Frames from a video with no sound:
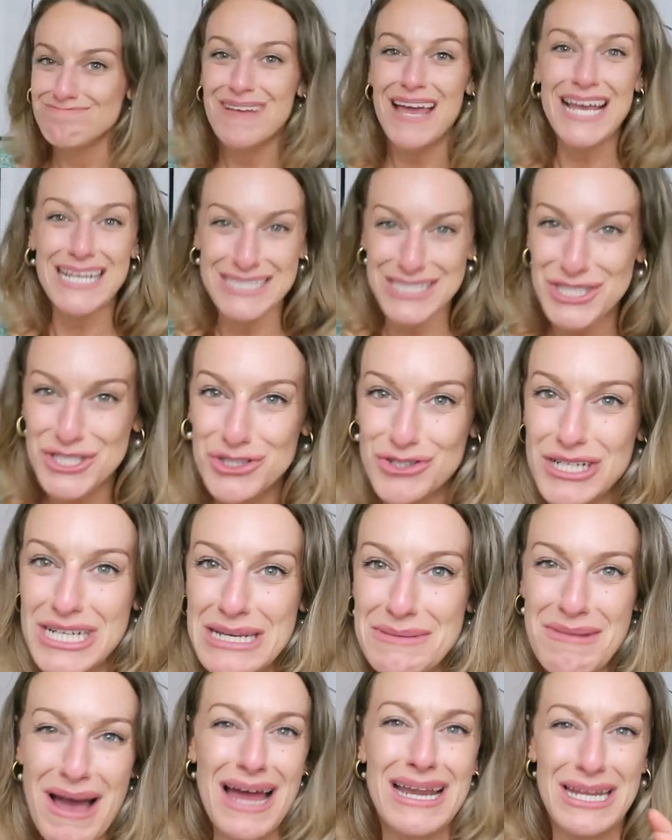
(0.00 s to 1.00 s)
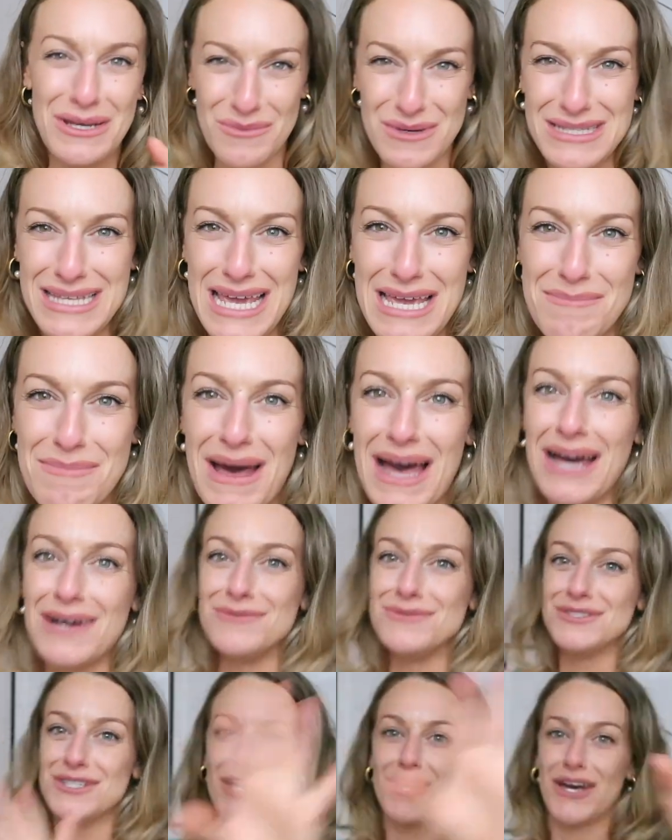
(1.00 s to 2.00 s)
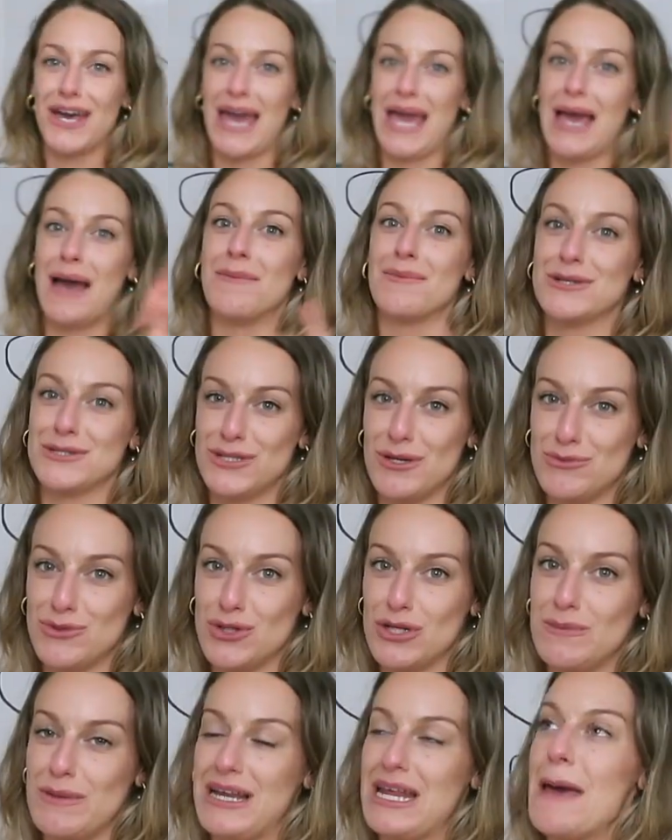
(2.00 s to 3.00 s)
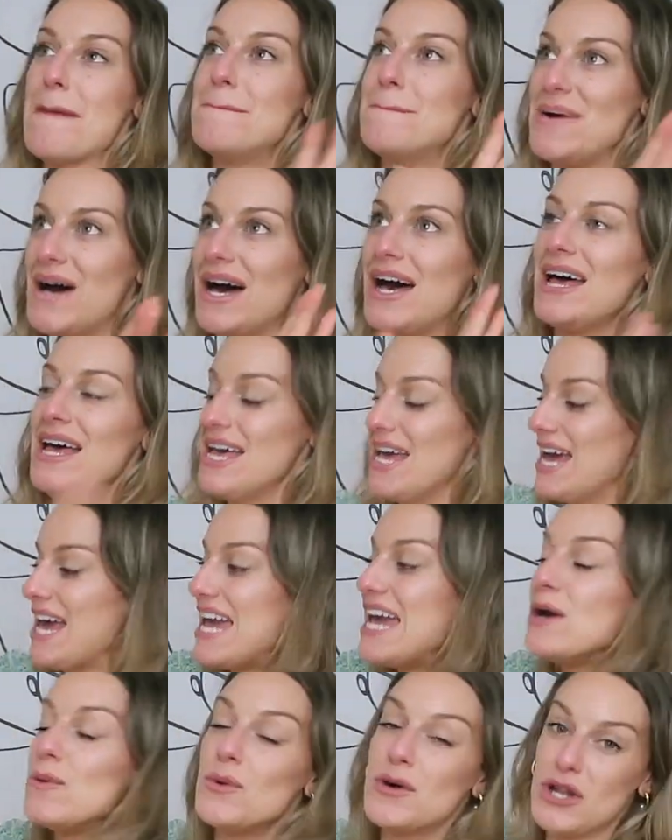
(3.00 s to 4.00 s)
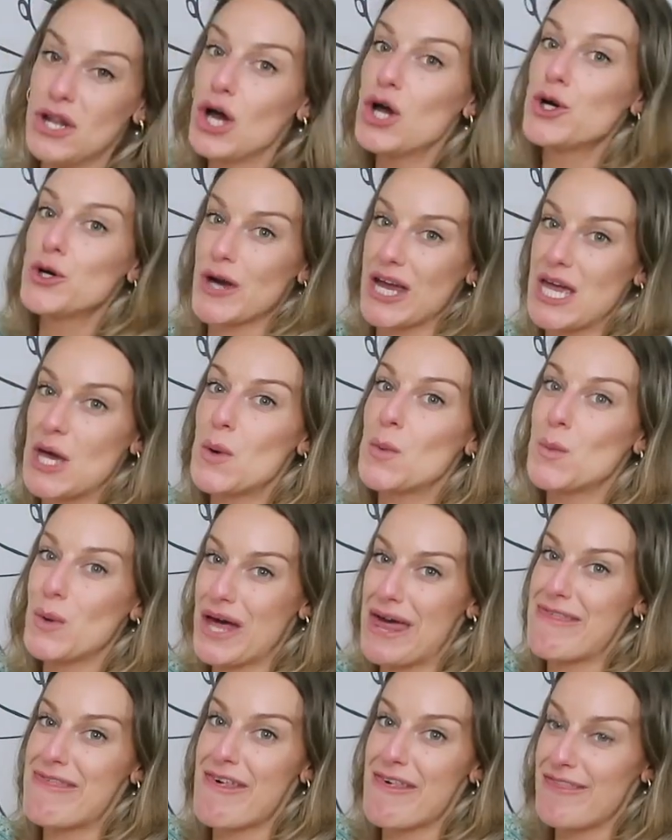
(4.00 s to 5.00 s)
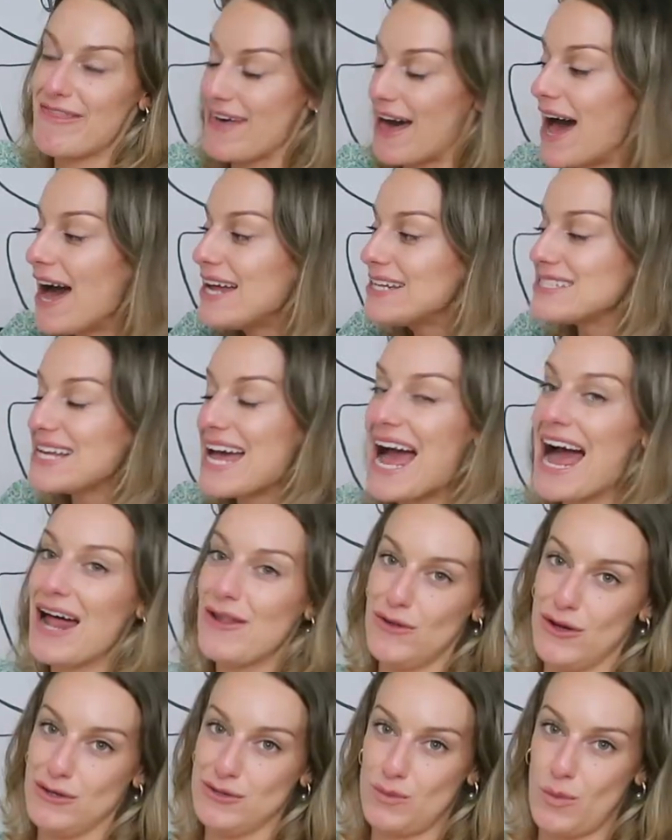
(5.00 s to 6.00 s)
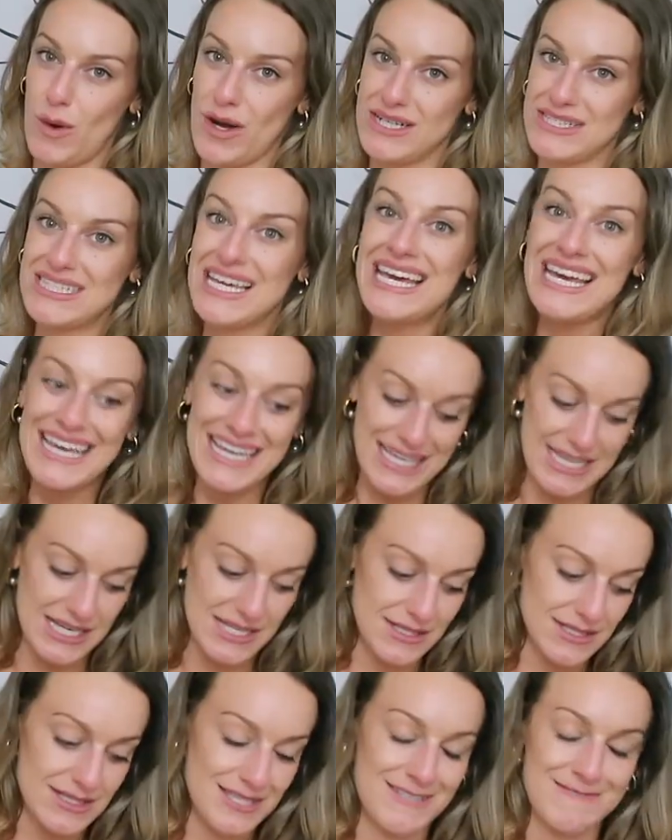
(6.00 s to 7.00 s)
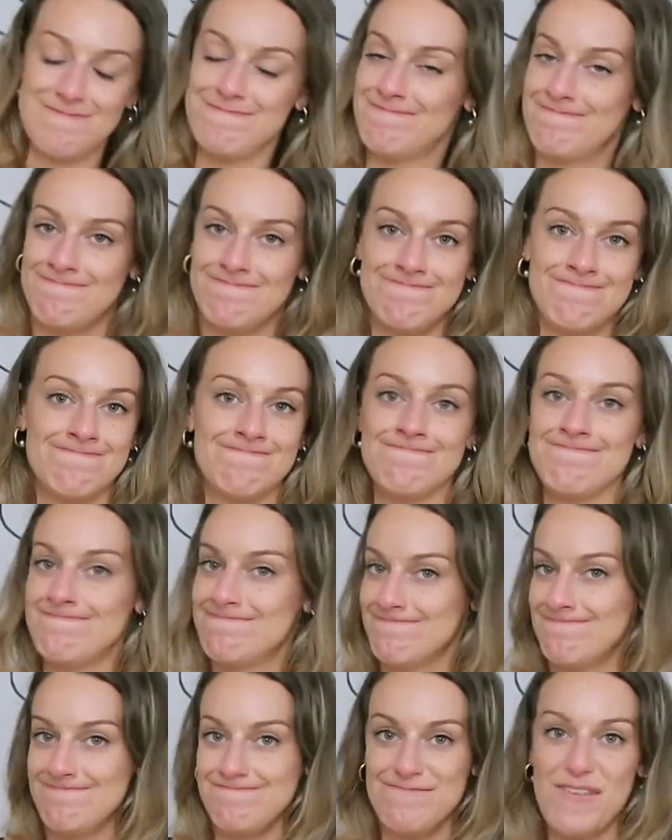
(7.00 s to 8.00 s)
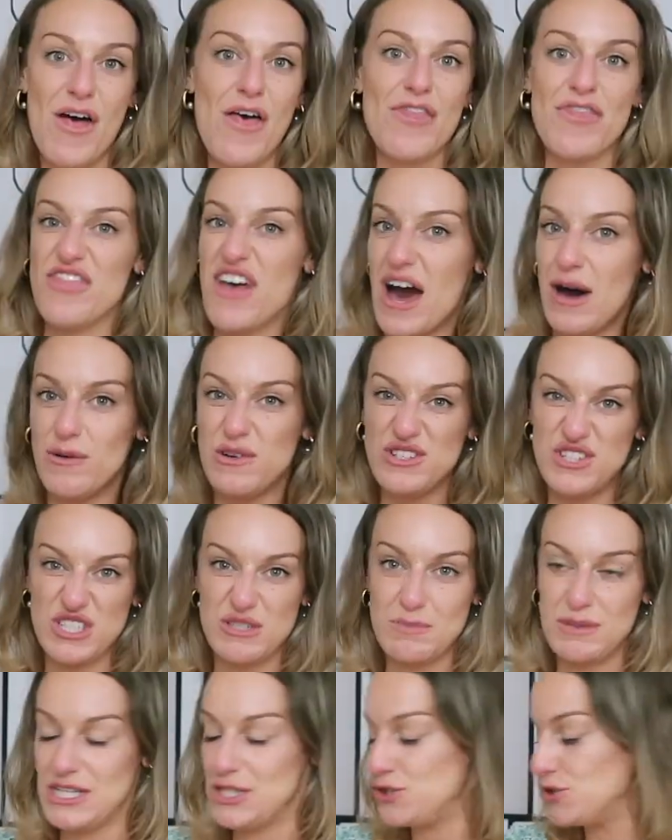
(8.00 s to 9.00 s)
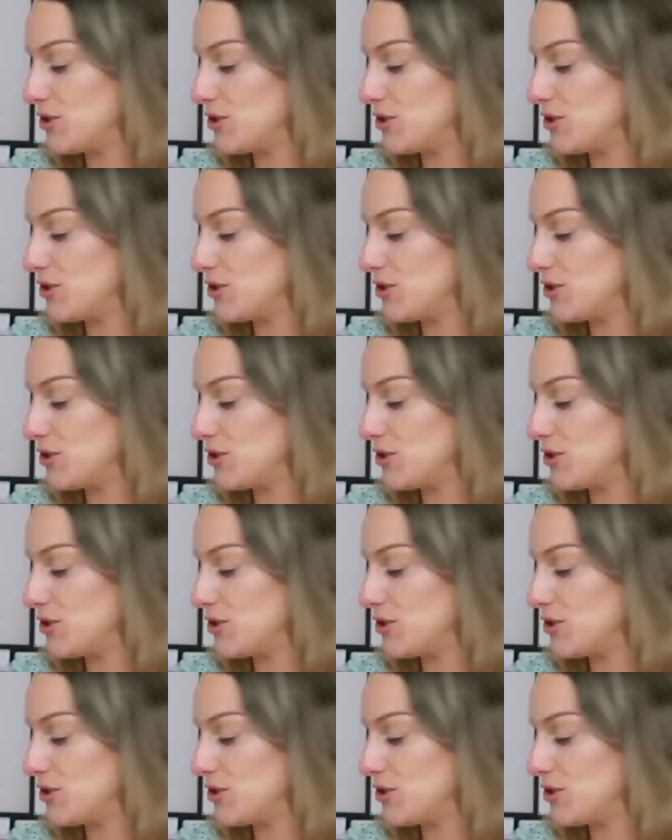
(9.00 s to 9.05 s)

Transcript: it's a dream and it was eight pound. Okay, I'm gonna stop talking about it, but it would look great with that and those white heels. That would just be a